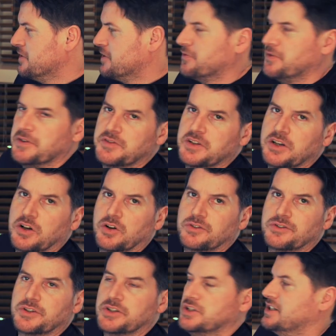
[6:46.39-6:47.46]
It's
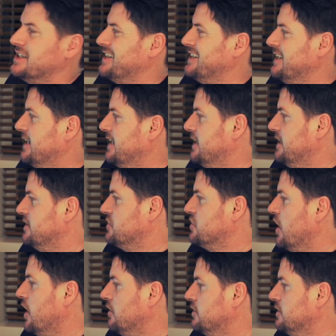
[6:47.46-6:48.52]

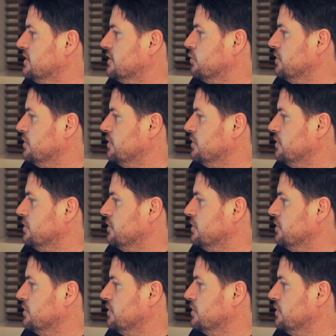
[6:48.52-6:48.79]
$1,500,